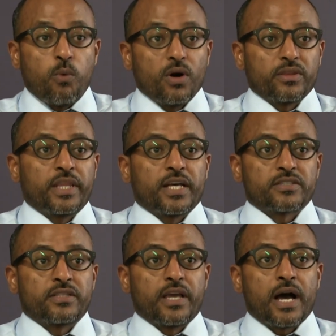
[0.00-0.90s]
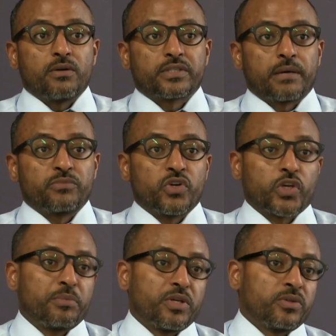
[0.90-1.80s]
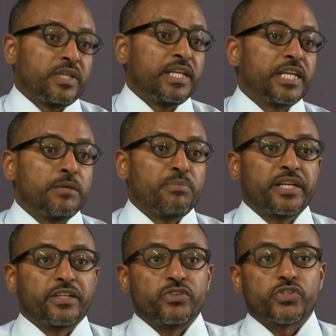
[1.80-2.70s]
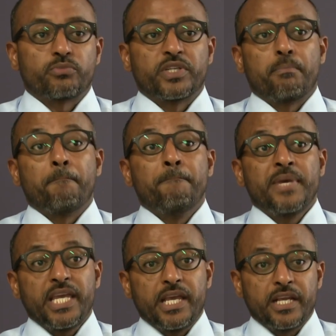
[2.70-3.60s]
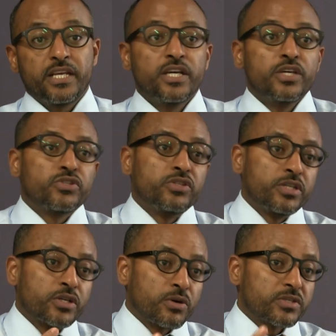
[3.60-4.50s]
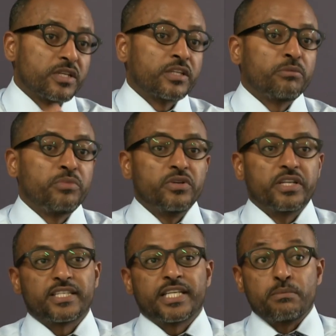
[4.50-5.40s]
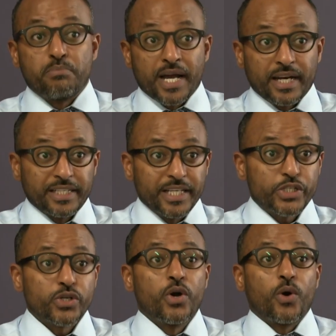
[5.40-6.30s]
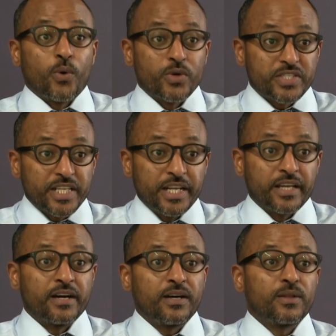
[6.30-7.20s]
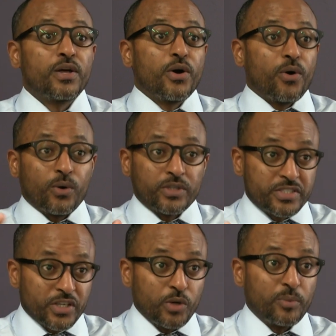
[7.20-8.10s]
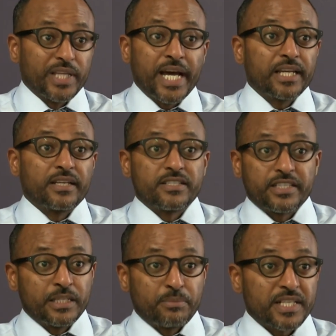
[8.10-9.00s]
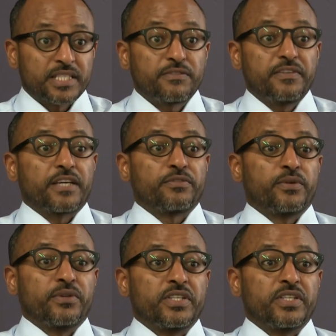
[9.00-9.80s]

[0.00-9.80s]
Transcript: what does the outcome document or the legally binding instrument mean to the coastal communities in Bangladesh or Senegal or the Solomon Islands in the Pacific, for